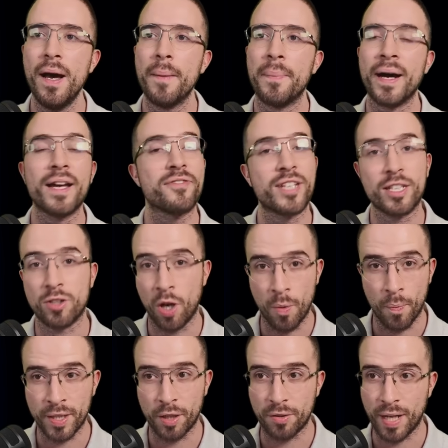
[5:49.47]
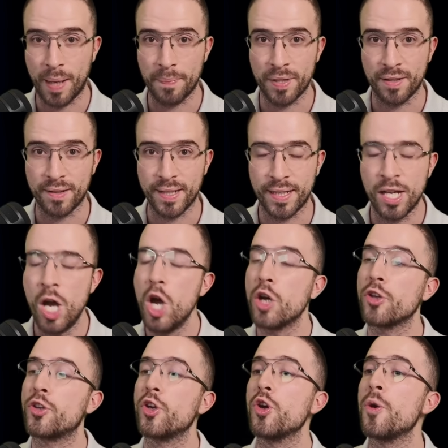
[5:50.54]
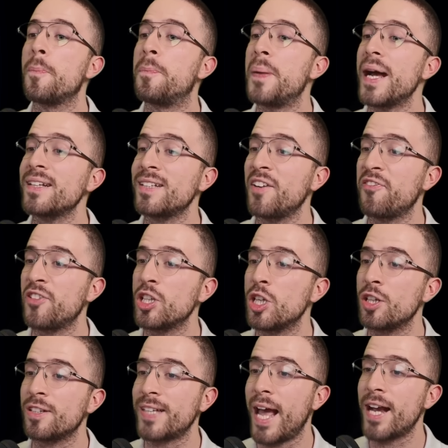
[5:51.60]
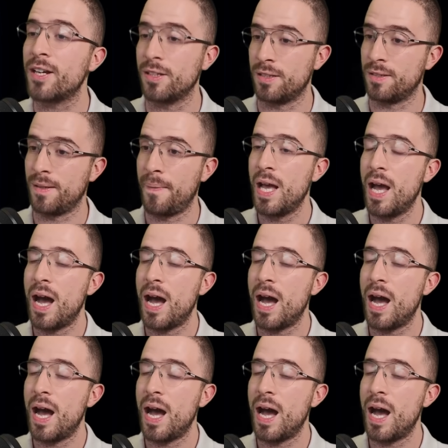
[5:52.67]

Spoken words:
But if they don't win the Champions League, you better finish second.